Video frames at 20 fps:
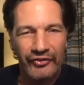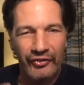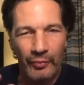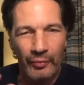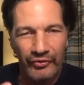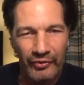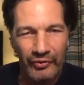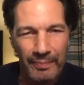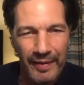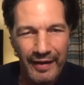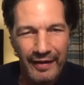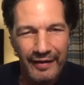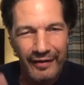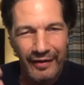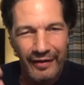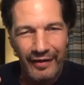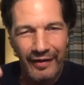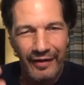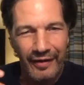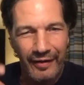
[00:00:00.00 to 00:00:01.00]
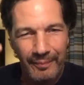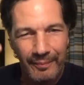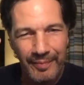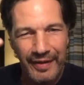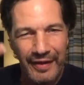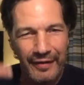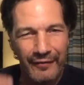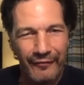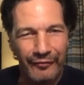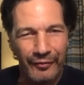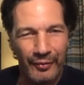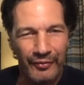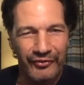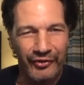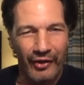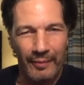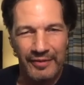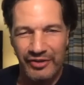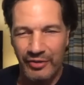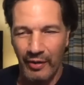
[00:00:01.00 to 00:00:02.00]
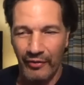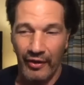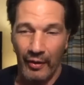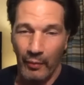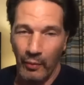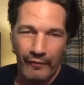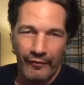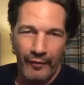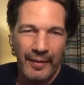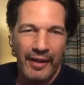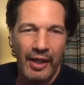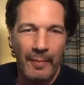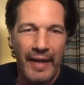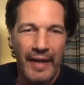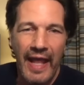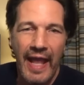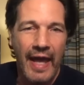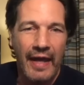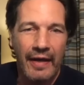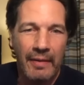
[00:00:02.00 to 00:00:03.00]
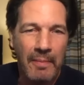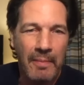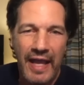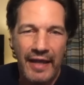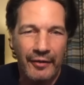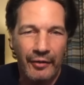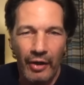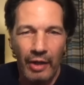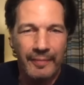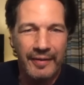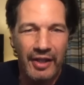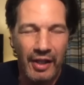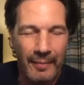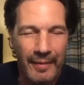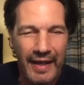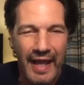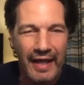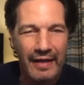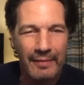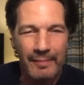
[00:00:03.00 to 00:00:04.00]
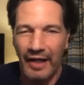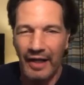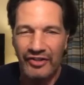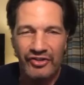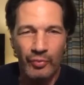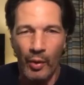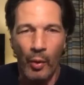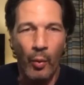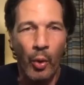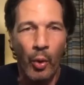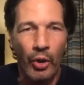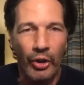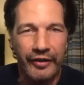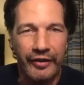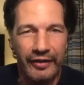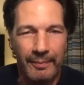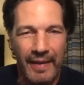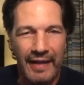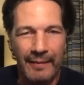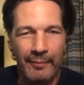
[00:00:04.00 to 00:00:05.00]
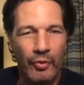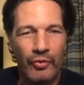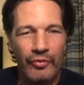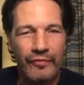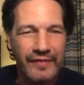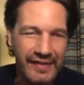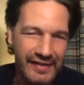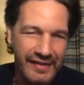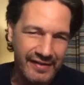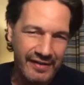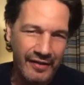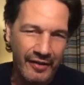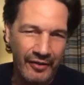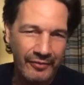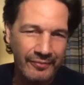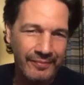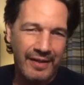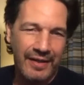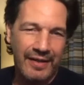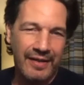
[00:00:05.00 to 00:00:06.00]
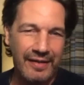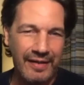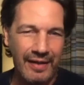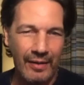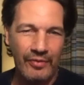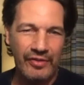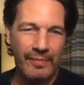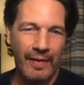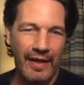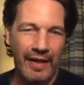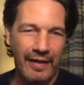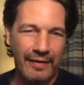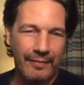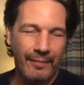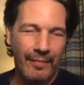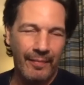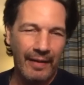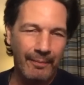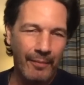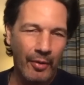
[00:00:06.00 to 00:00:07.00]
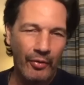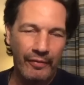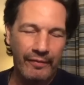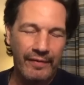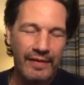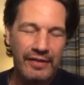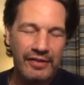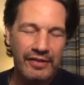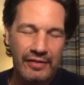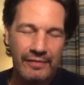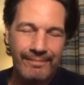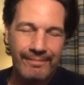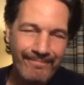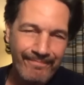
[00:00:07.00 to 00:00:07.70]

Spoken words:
was a big influence on me too. I thought, well, if I become an animator, I'll become an animator. I just want to work and make movies, That was my motivation.